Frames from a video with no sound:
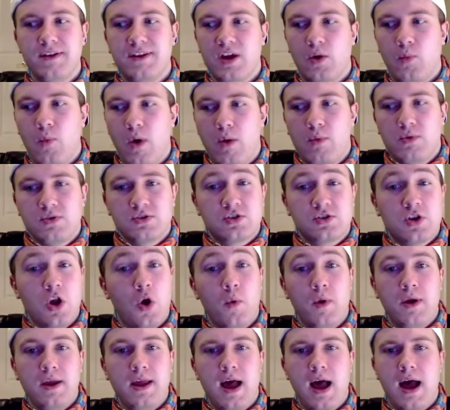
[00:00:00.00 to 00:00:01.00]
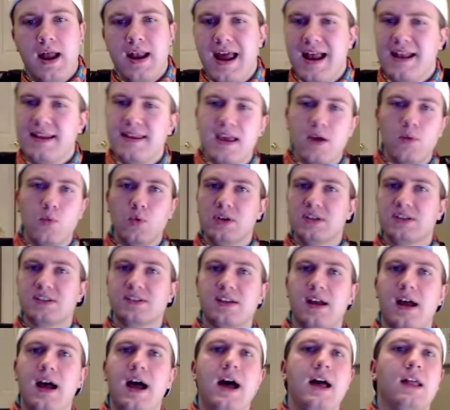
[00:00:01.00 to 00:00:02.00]
to what was going on, and yet we
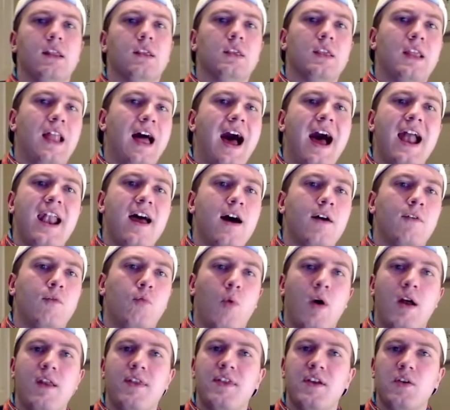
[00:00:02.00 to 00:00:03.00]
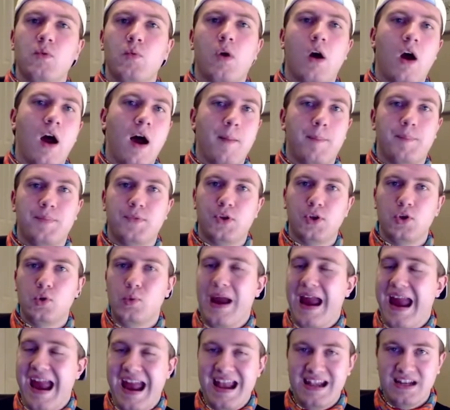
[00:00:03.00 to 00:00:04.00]
saw a lot of what they were up to
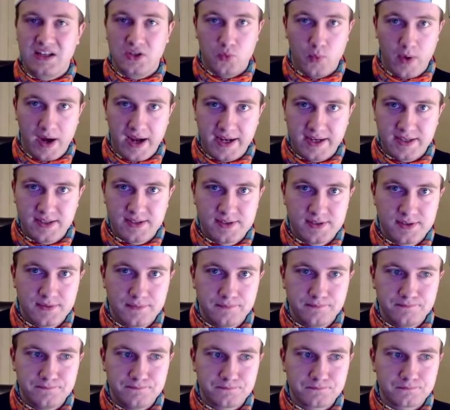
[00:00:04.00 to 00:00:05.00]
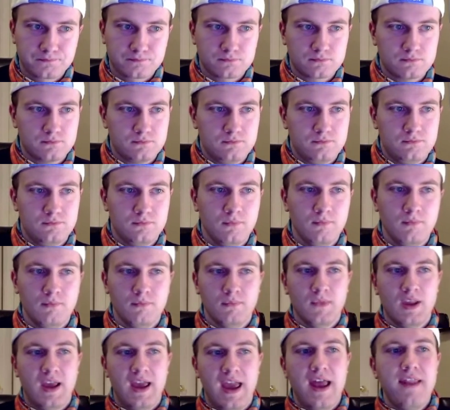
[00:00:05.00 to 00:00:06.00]
anyways.
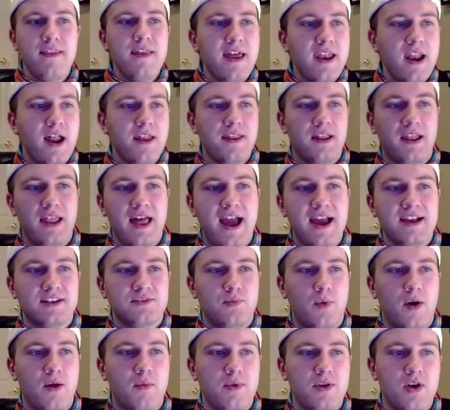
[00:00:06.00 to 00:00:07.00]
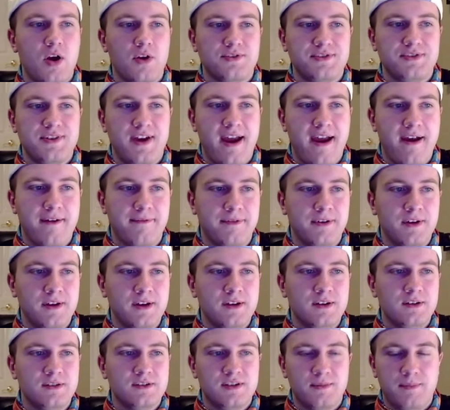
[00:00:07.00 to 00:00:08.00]
And then on the last one, we also have
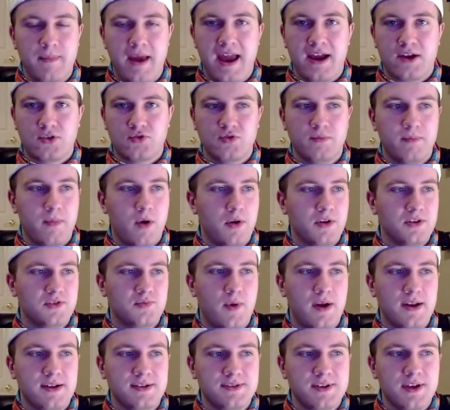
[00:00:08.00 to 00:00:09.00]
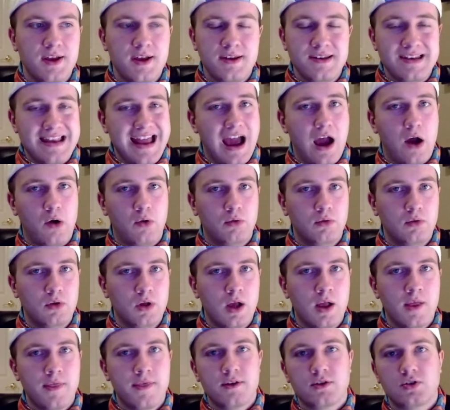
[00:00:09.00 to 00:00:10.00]
some extra bonus ones. Now,
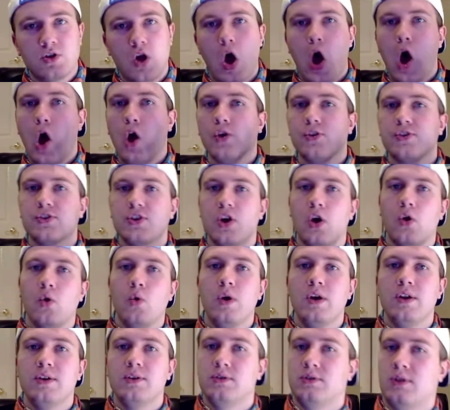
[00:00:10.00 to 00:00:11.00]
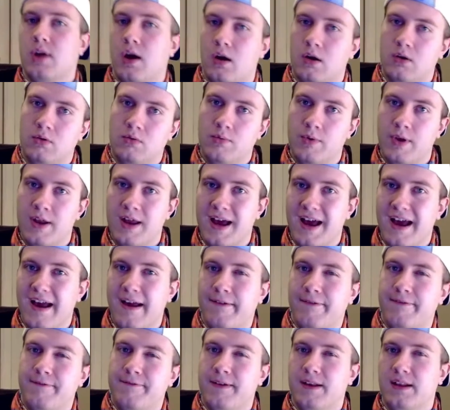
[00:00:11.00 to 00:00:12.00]
there's also tone
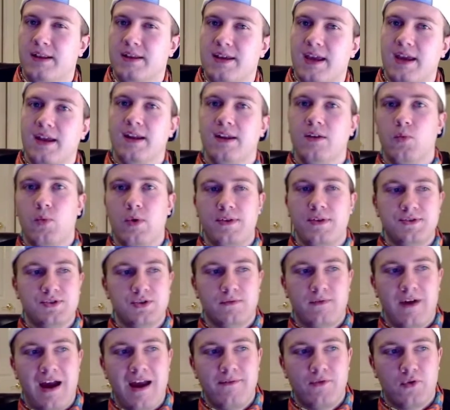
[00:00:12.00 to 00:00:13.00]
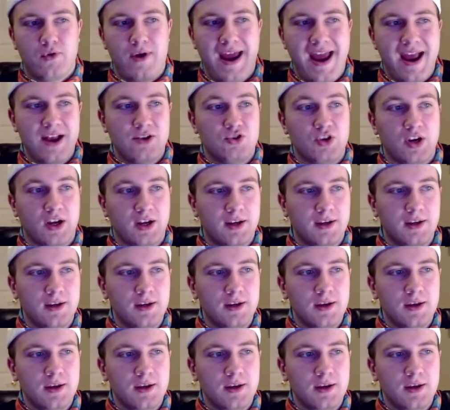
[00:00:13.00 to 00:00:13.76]
affiliated with Survivor Edgic.